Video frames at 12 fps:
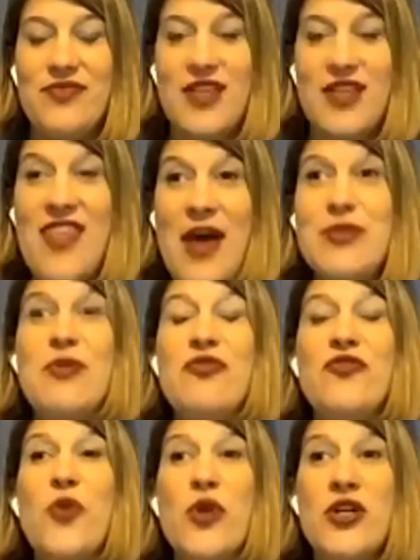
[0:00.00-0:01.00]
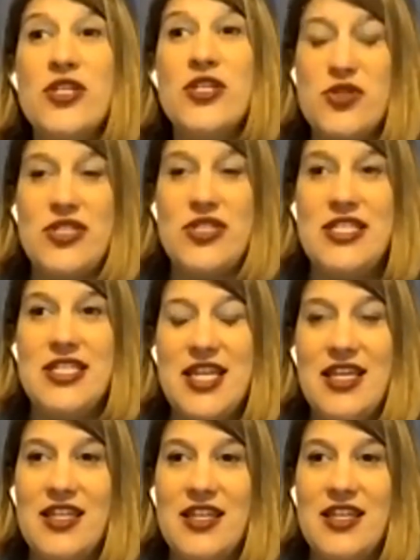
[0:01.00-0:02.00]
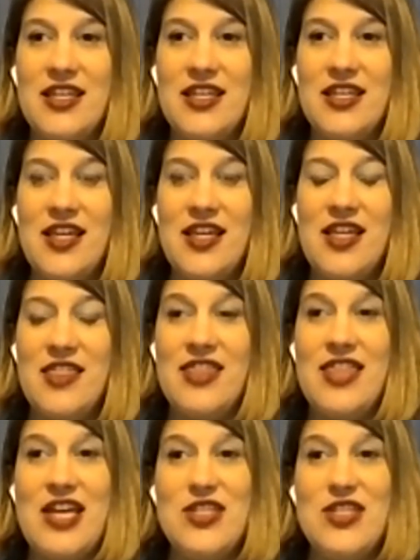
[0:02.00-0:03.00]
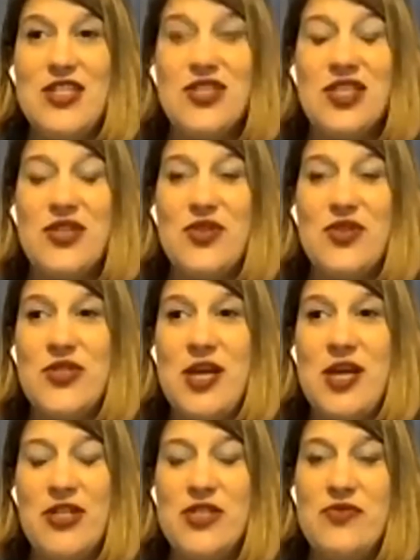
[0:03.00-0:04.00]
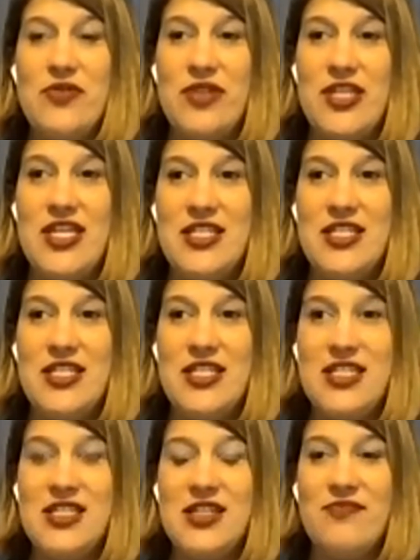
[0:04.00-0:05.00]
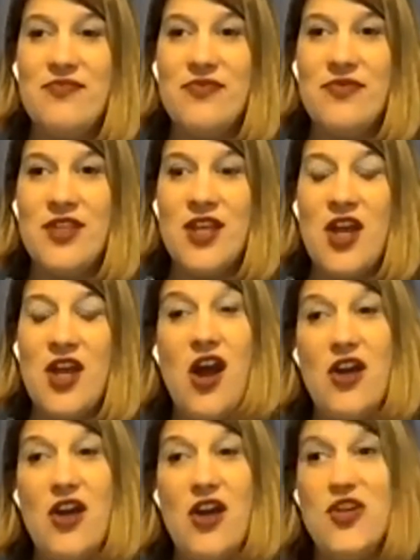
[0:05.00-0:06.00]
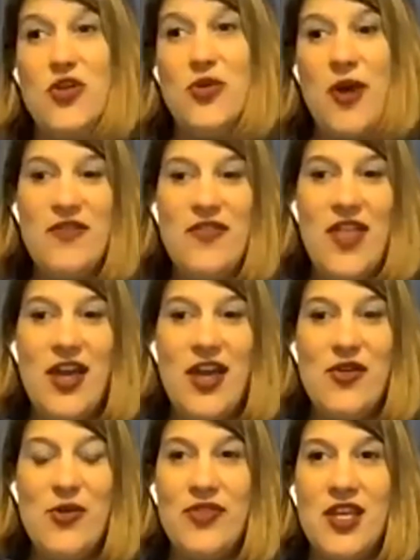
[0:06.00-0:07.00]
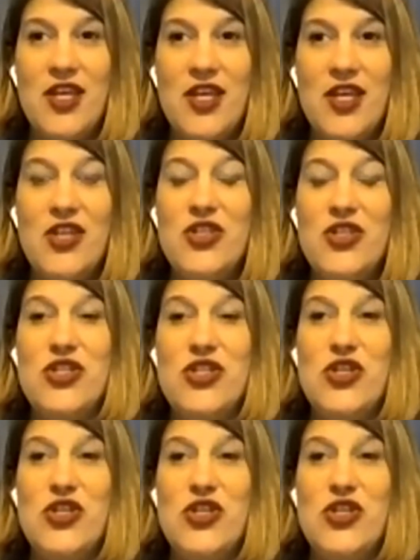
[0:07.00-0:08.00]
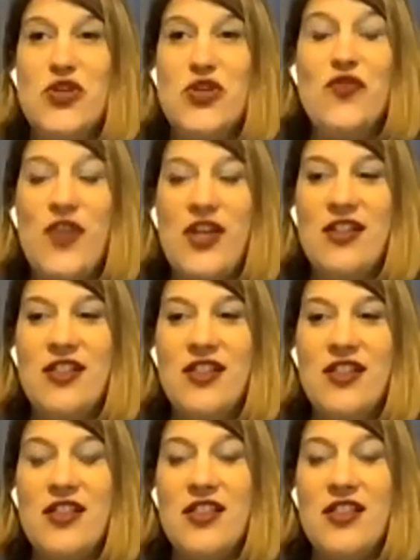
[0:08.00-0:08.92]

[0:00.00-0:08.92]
And that was before social distancing that those, that those numbers were released. Are you part of that group? Do you feel